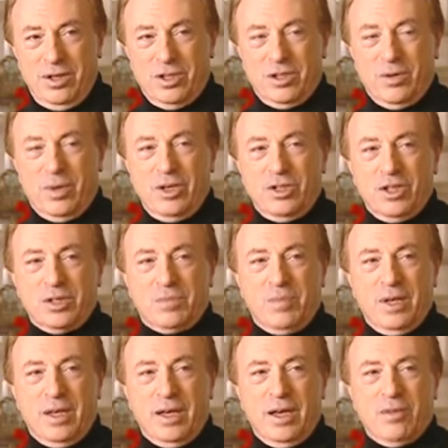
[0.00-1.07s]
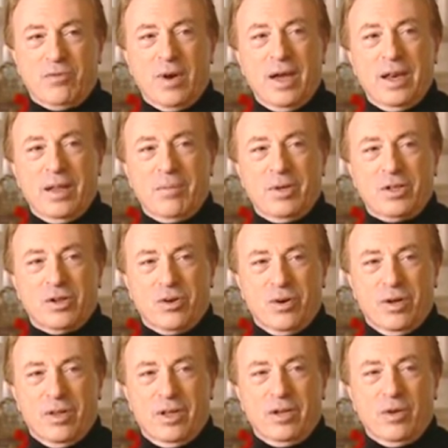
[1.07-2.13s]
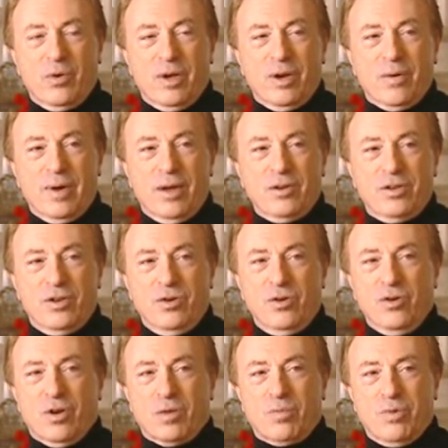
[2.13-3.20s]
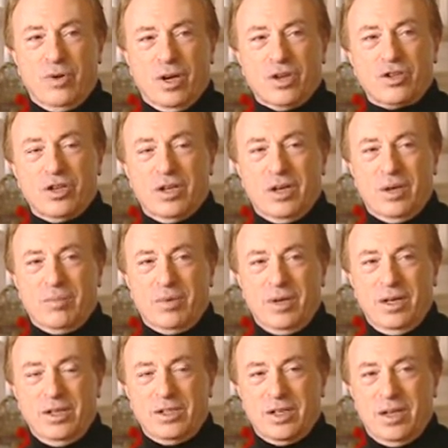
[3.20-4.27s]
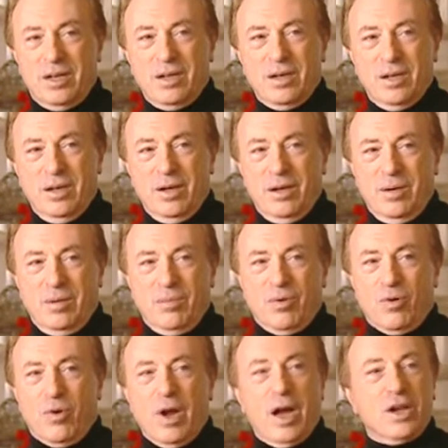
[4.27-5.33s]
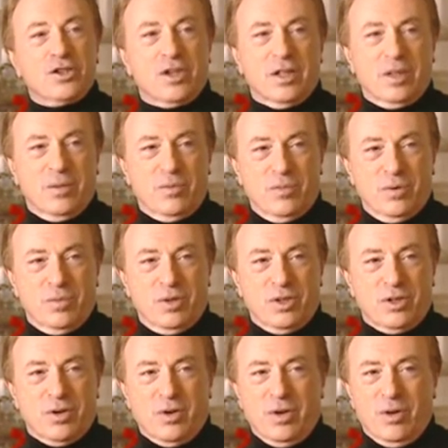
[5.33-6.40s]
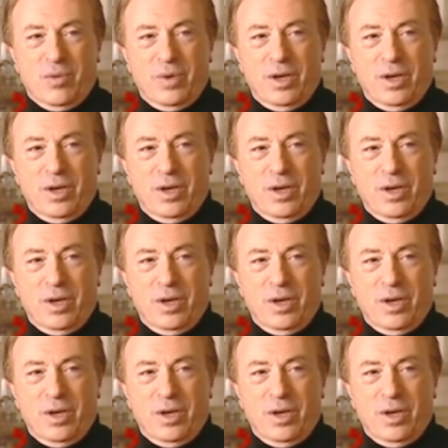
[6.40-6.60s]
So I just began writing material and going around to New York production companies and barraging them with material.